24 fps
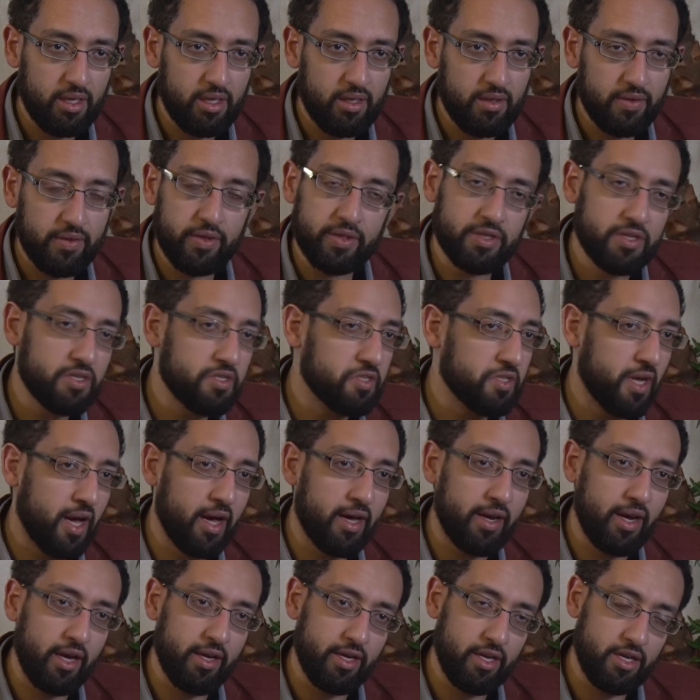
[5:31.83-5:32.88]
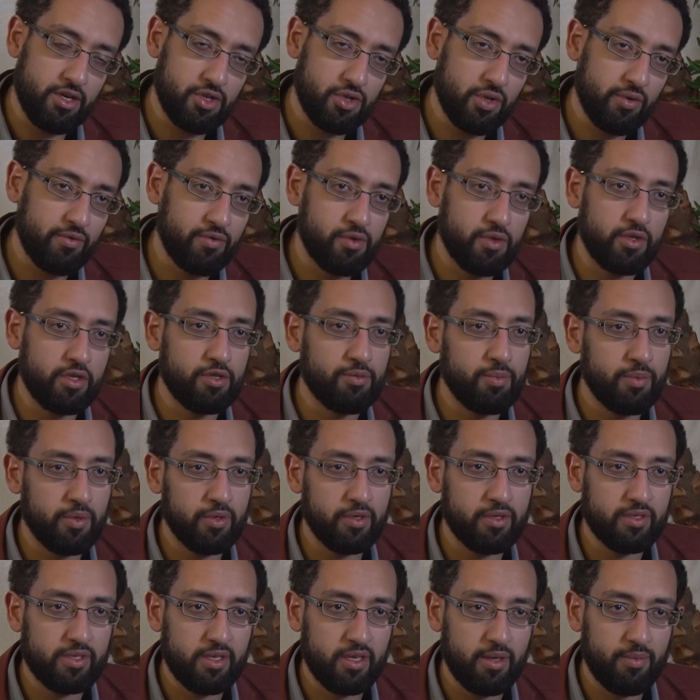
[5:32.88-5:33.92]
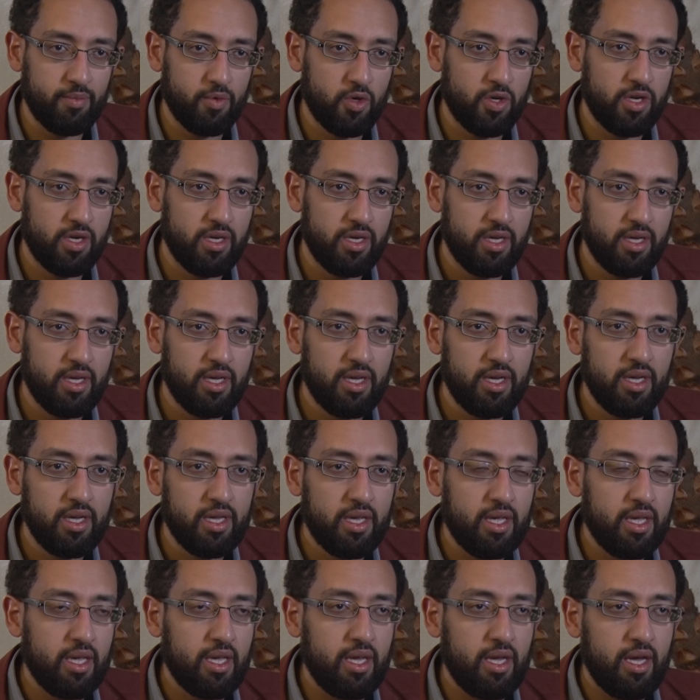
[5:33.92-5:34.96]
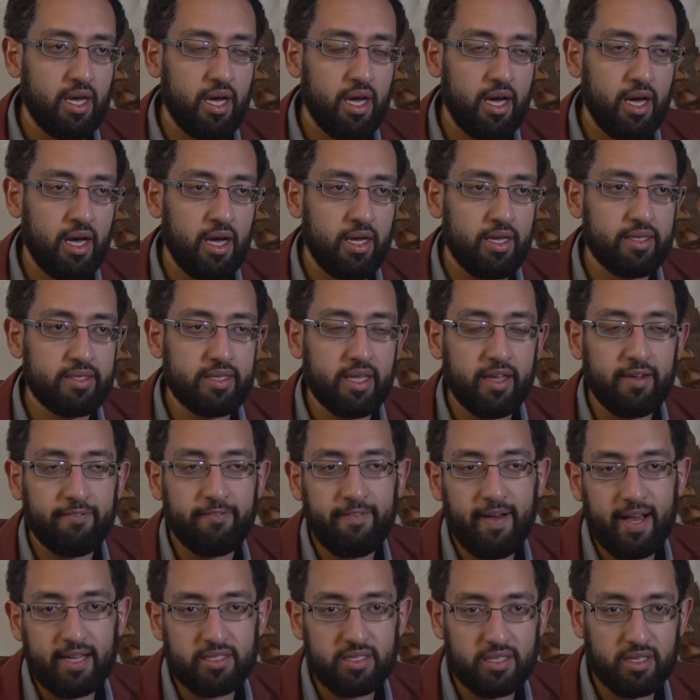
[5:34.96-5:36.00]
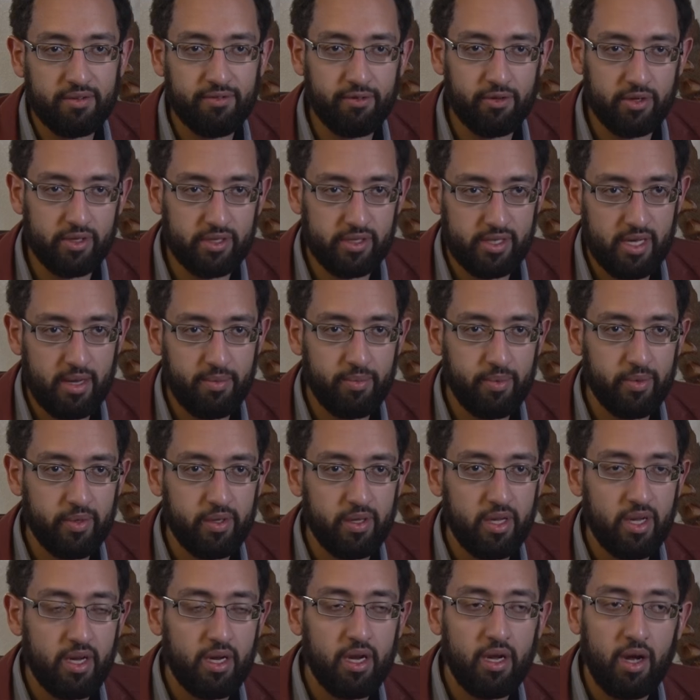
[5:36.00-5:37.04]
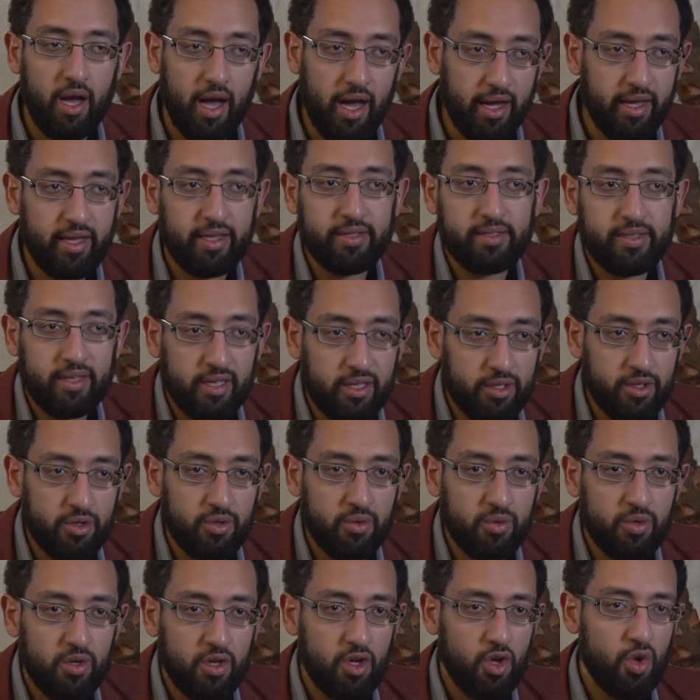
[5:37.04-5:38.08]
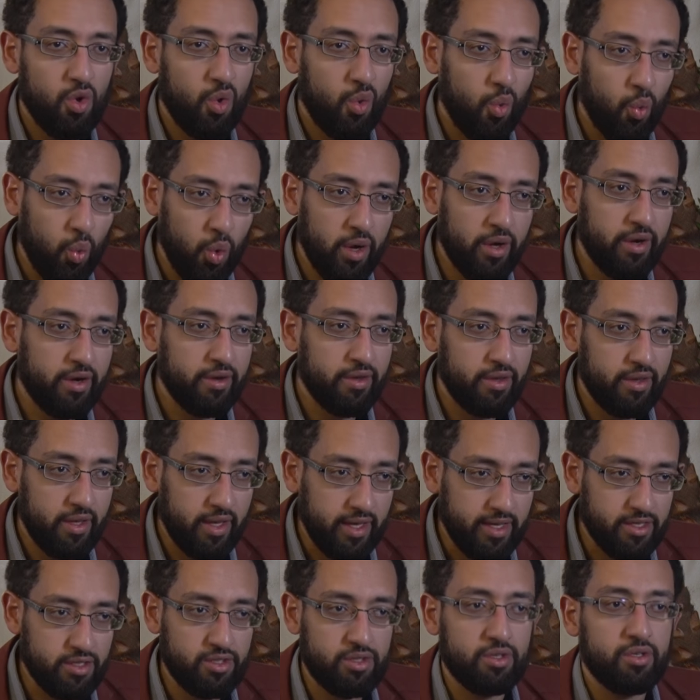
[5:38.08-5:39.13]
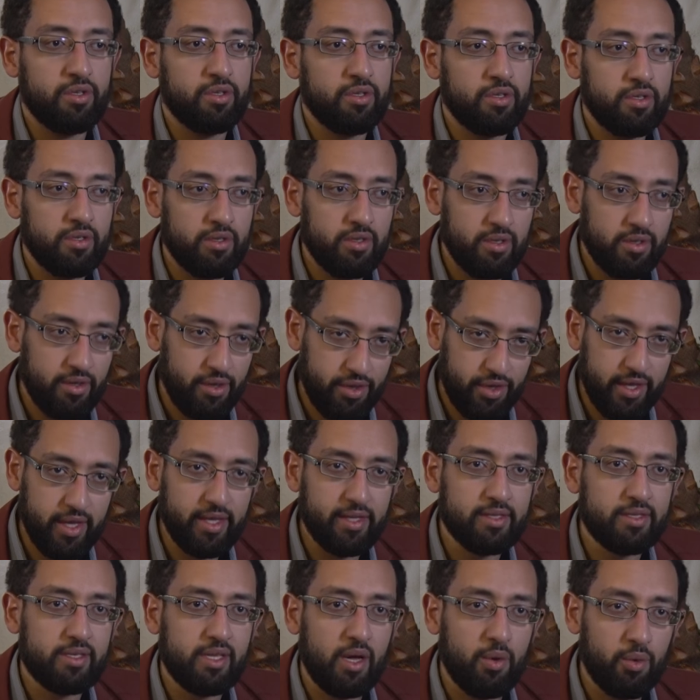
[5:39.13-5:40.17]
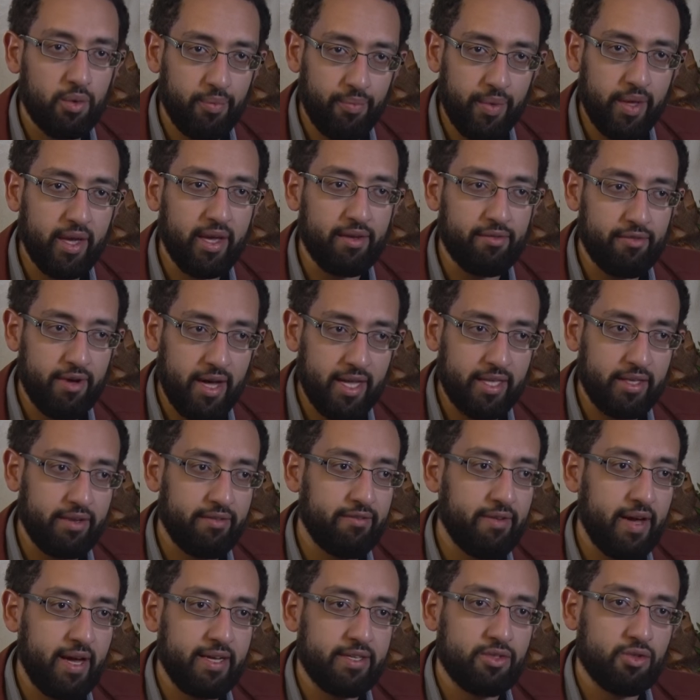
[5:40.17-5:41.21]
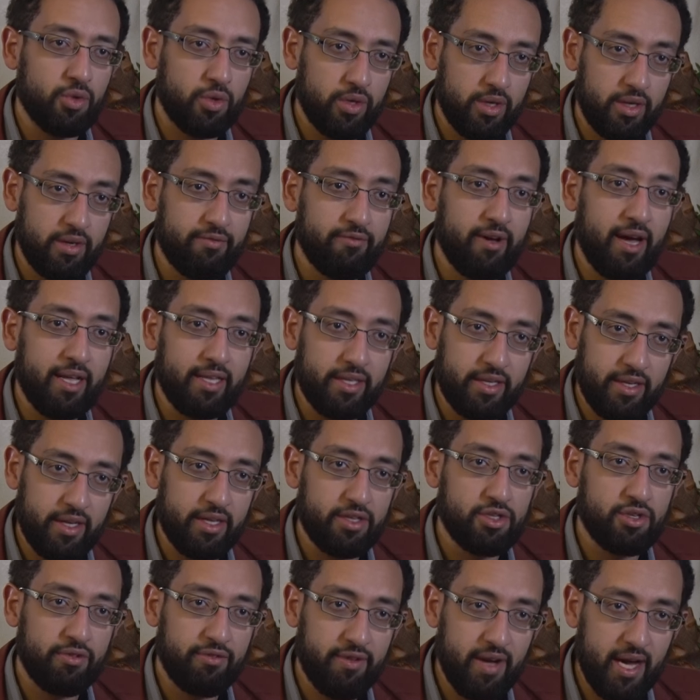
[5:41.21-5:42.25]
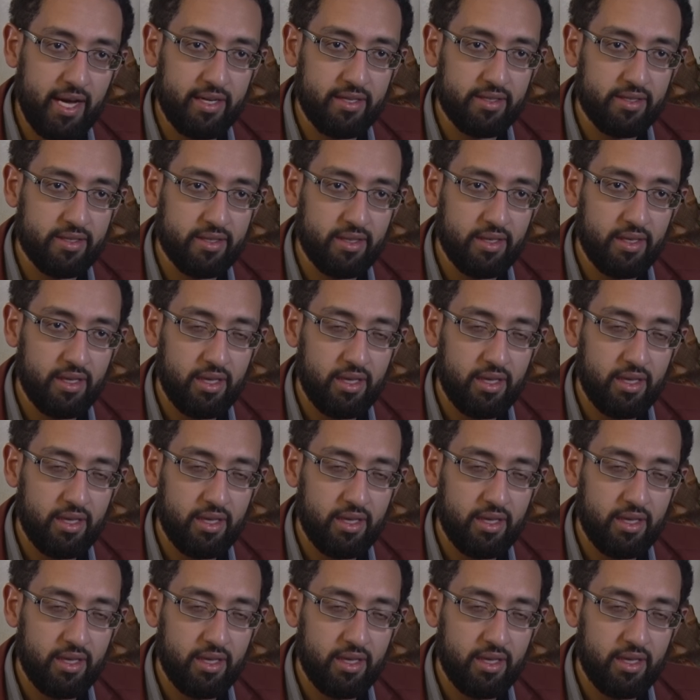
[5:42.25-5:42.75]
This is not an issue of jurisprudence anymore. It's like fasting, for example. I can tell you what are the external things that will make a valid fast or invalidate your fast.